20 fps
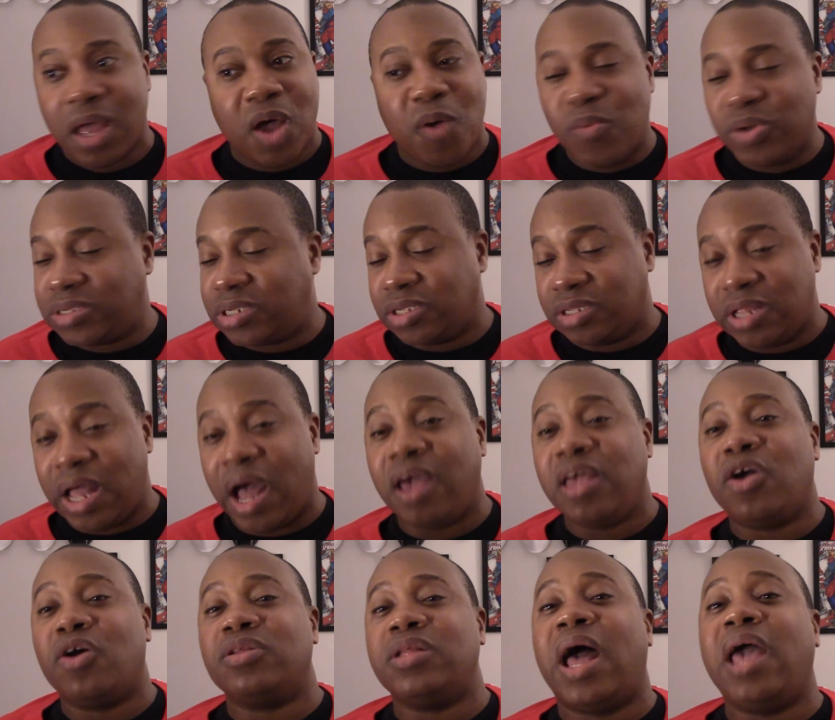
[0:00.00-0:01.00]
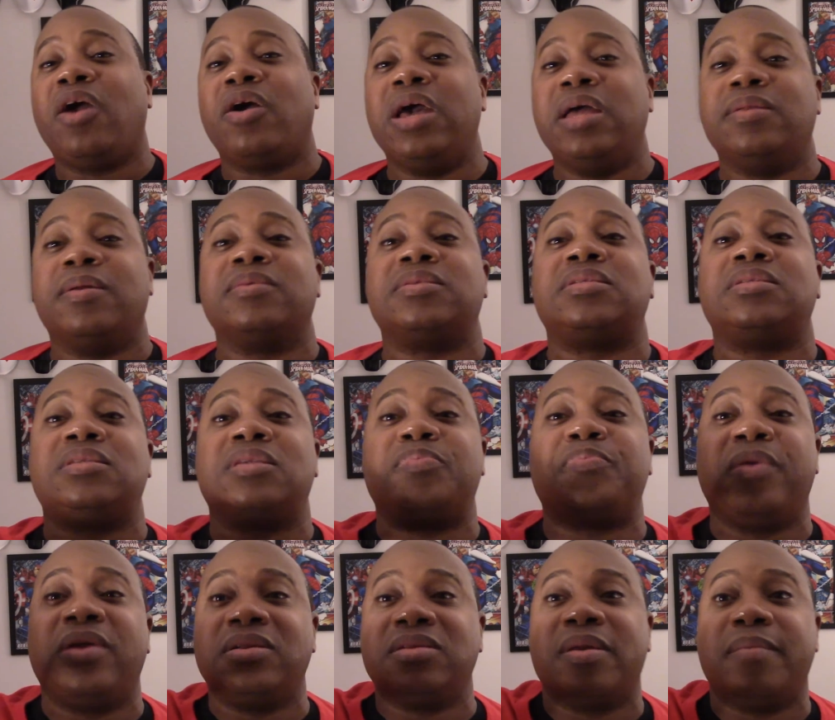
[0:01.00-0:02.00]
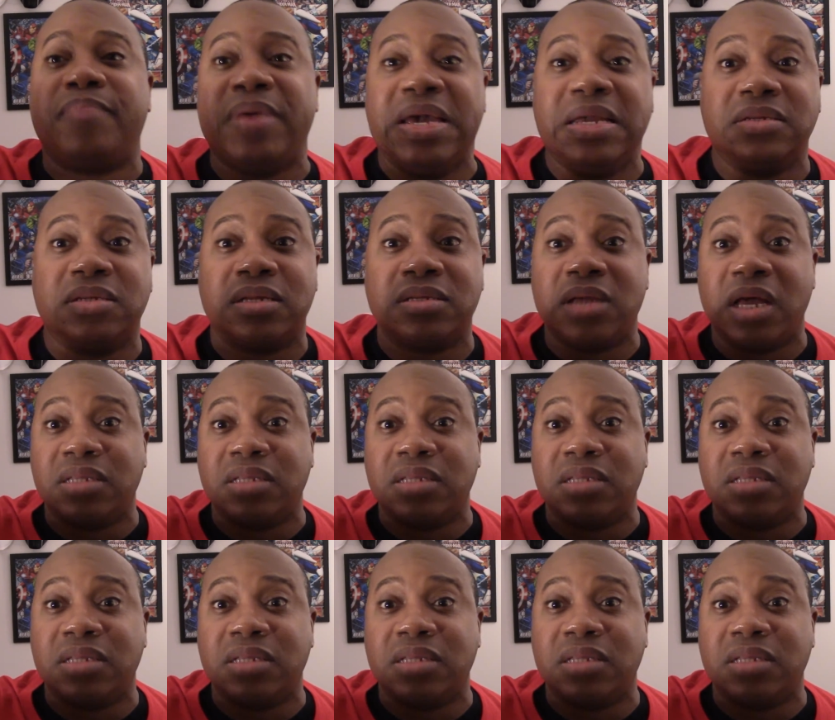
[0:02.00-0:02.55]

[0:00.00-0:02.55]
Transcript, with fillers: which is now you're going now you're gonna end up spilling the beans and,